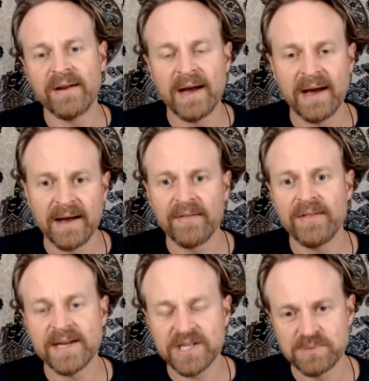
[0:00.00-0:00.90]

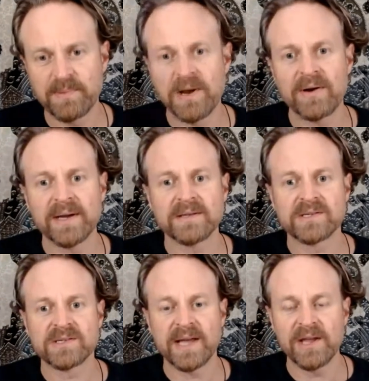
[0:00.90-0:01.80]
the
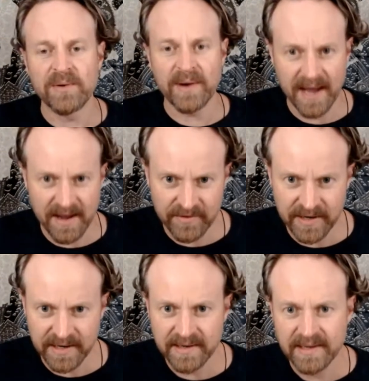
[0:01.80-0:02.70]
experience that you are
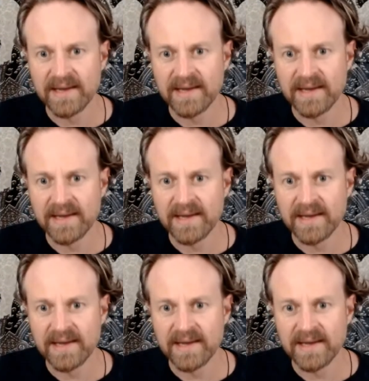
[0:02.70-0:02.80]
having.